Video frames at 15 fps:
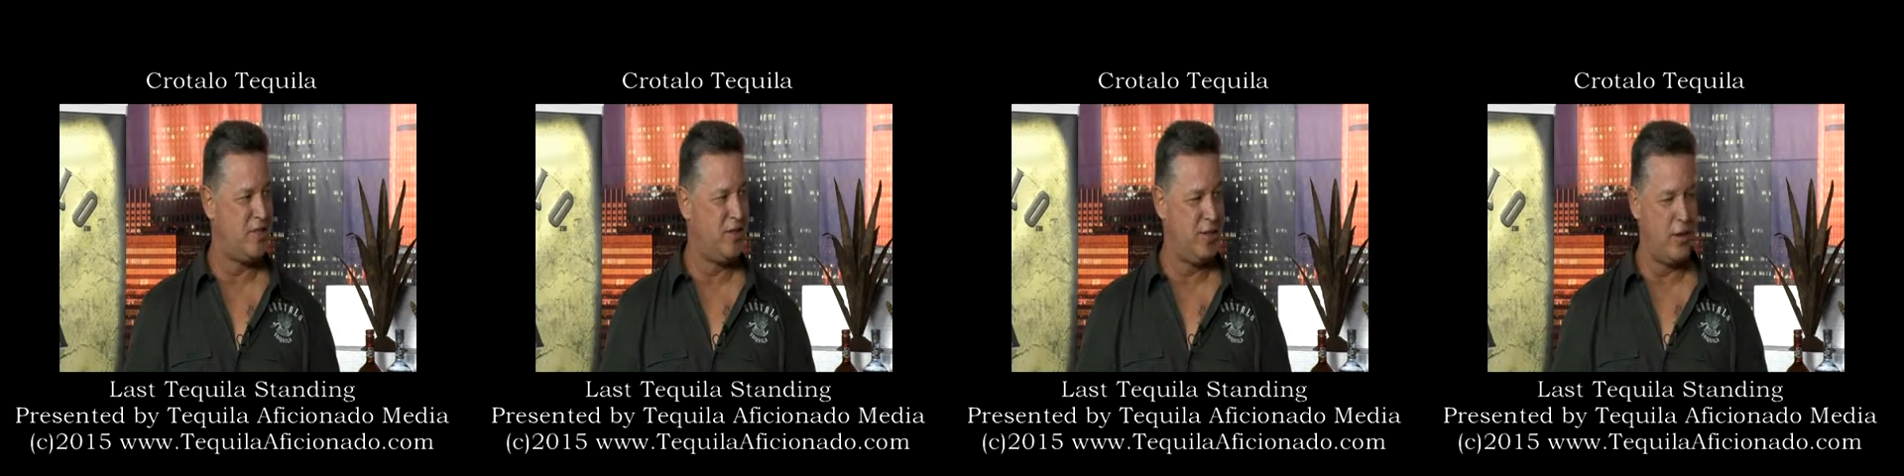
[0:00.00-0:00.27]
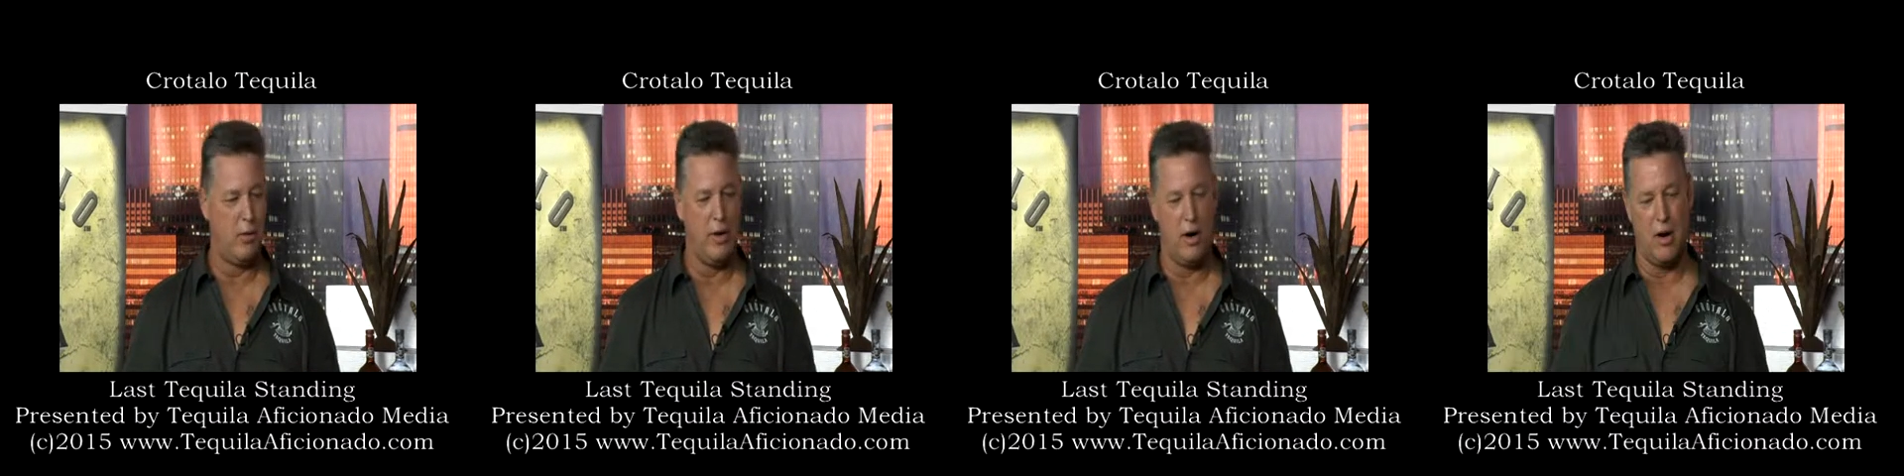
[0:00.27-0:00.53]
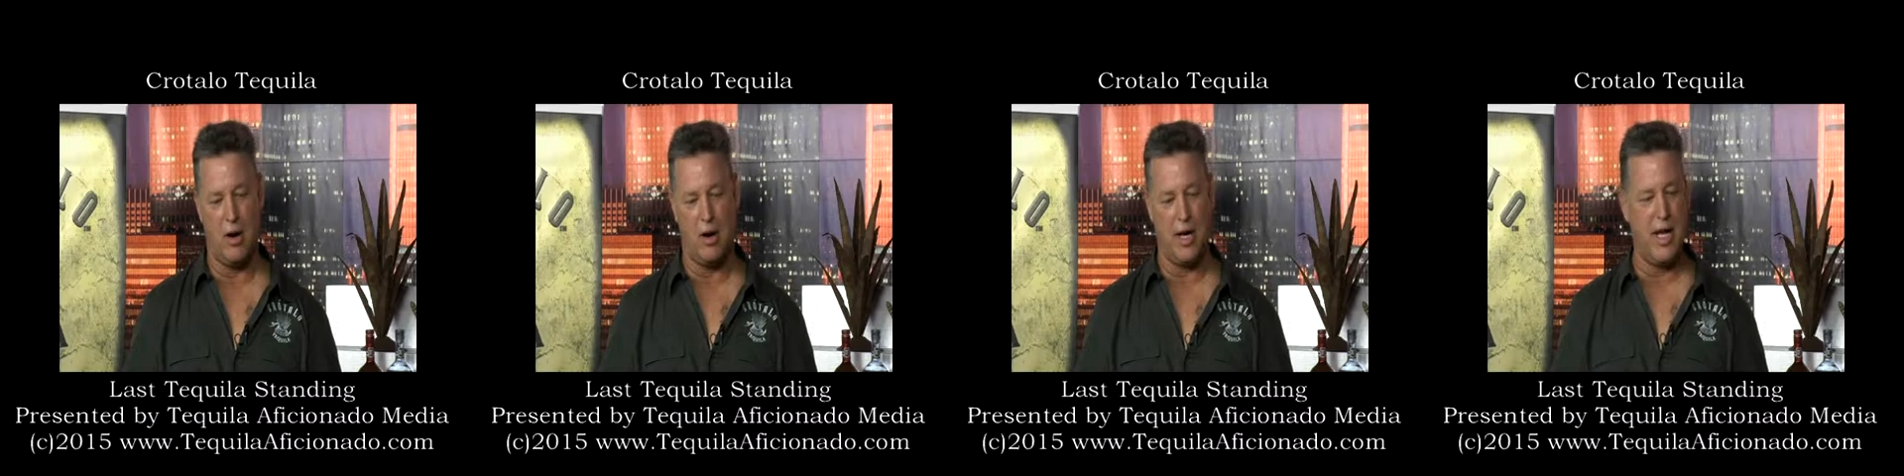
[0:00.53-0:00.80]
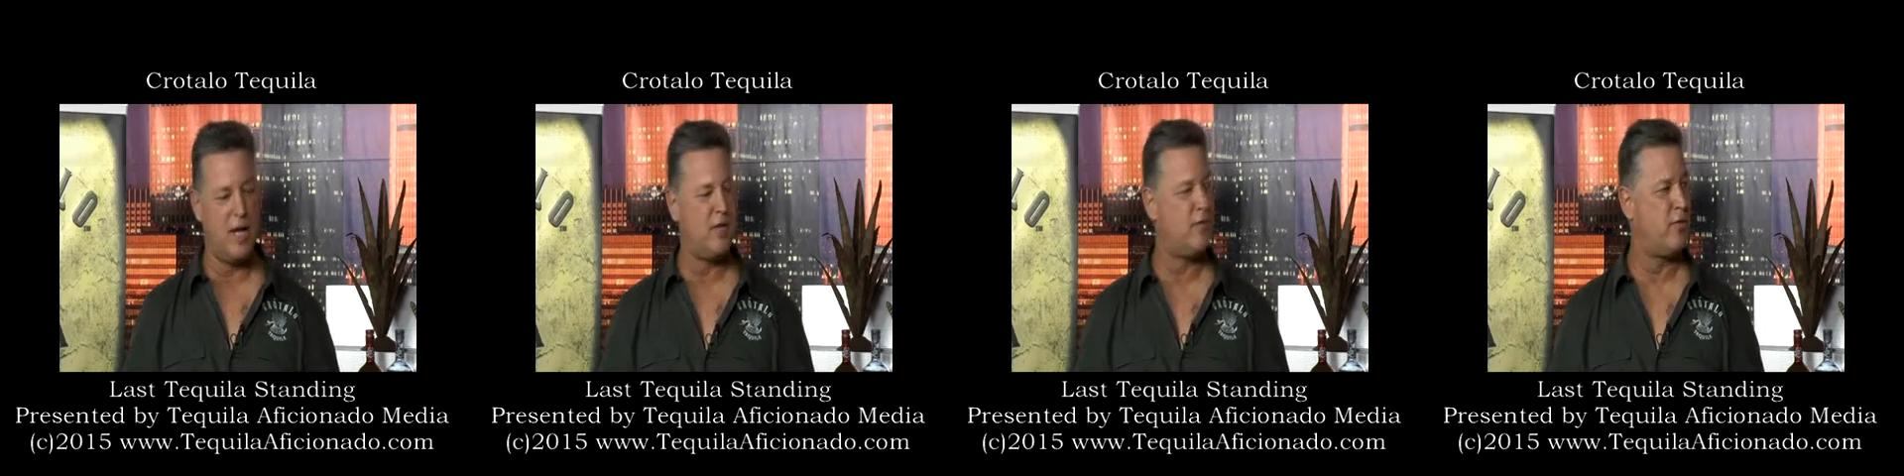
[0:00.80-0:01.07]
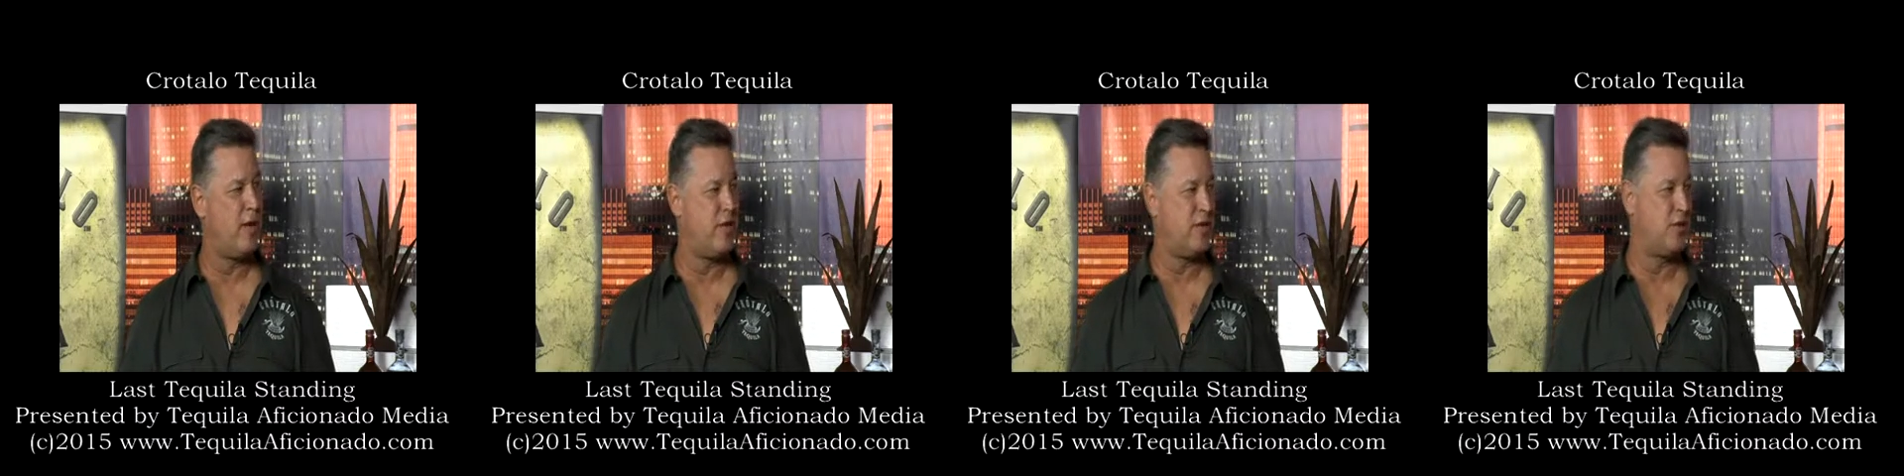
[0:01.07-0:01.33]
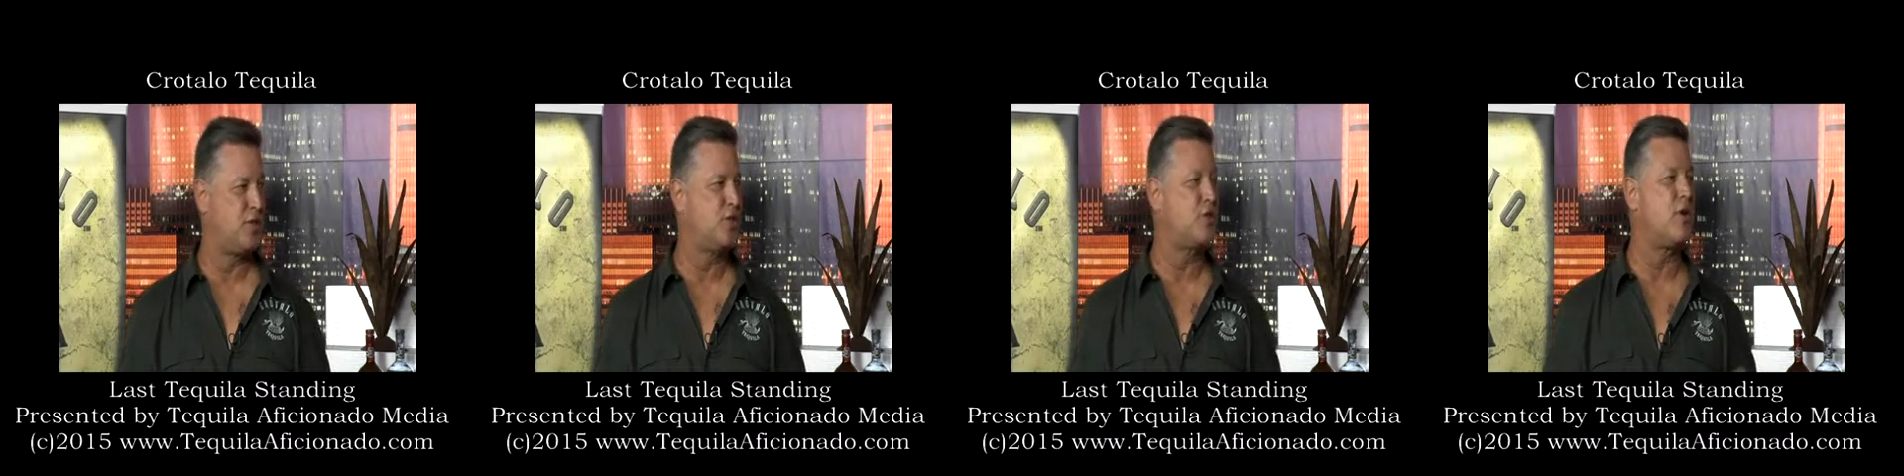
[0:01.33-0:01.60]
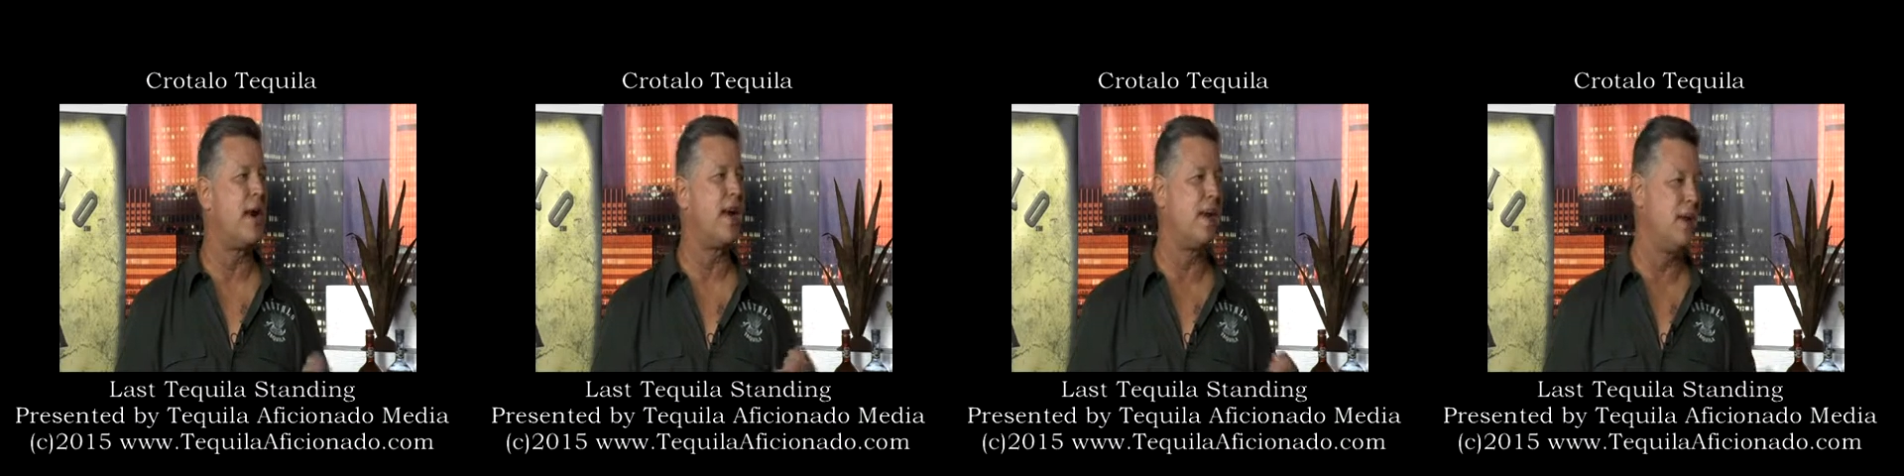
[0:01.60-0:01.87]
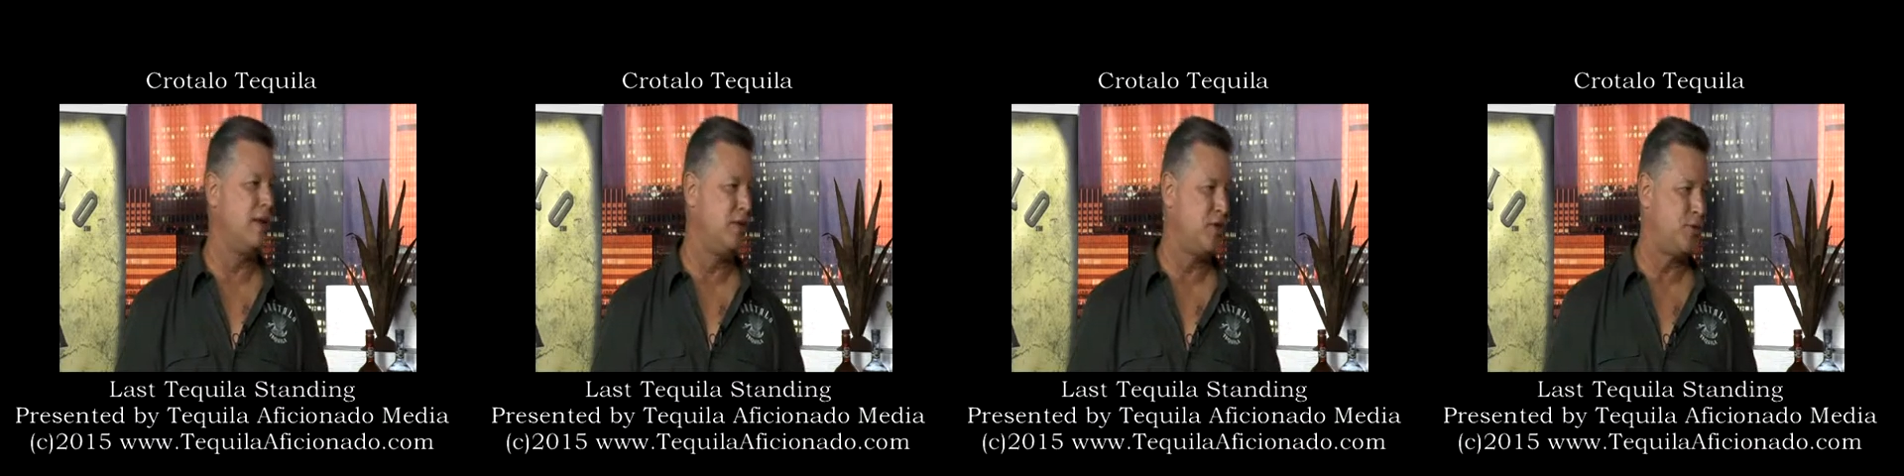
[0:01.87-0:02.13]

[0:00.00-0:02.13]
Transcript: You know, our catchphrase is strikingly